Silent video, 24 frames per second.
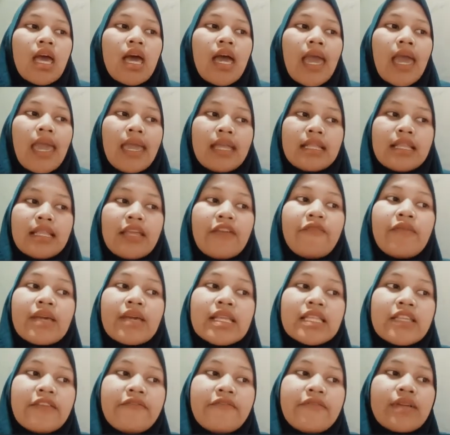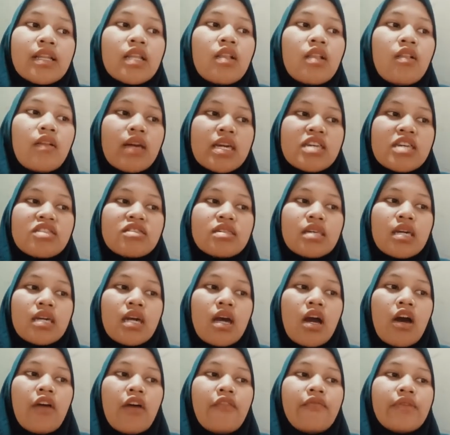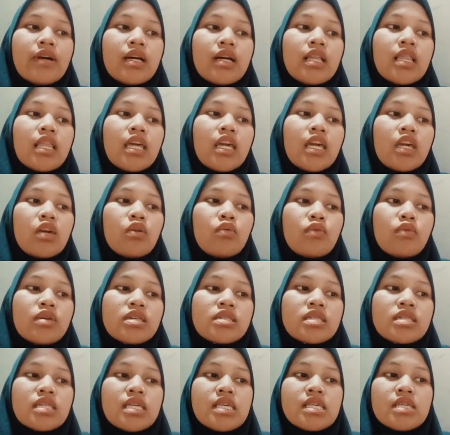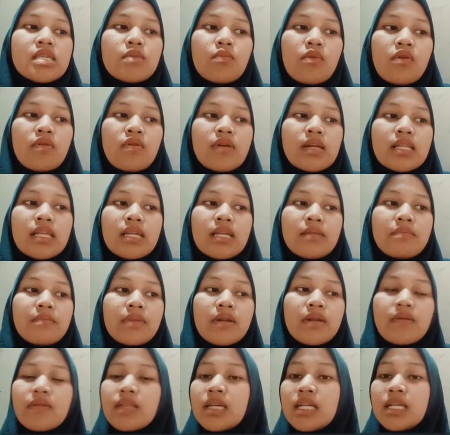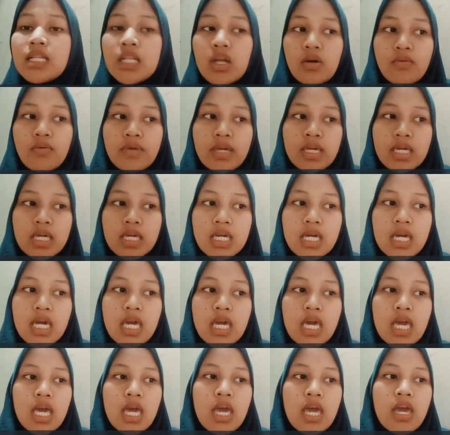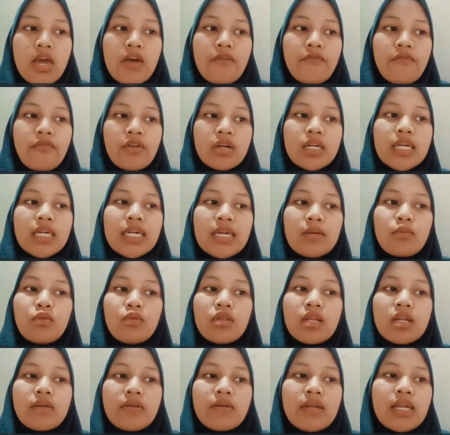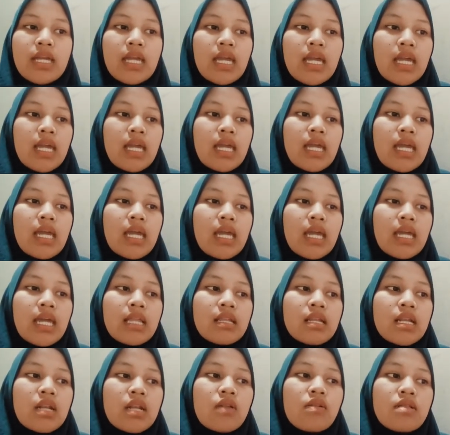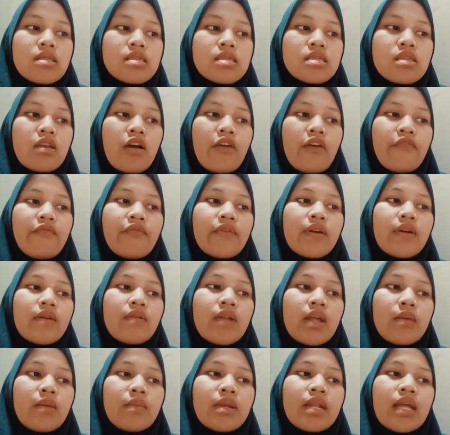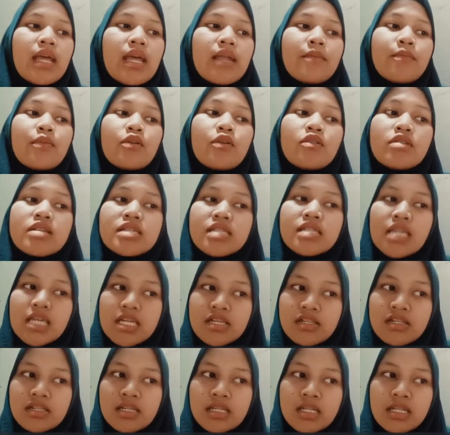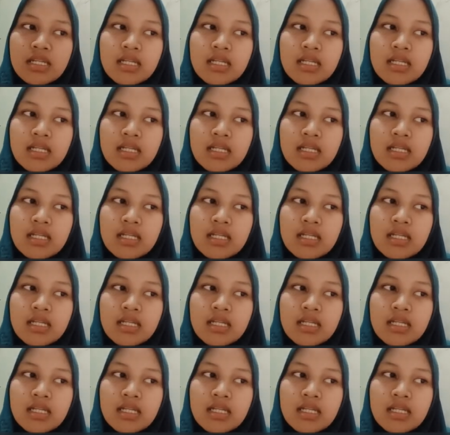An effective knowledge of a language is more than merely knowing vocabulary and rules of grammar and pronunciation.